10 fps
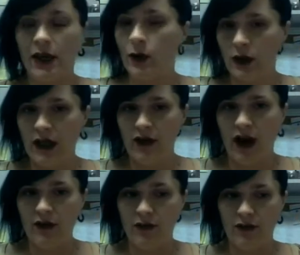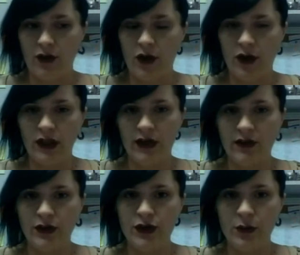I know I've heard a lot of
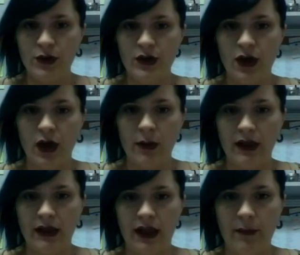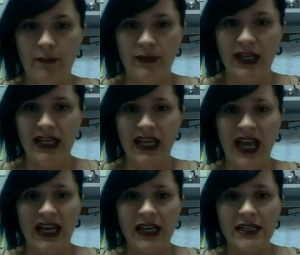YouTubers talk about them getting
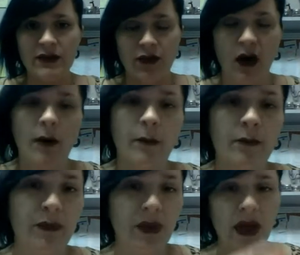headaches from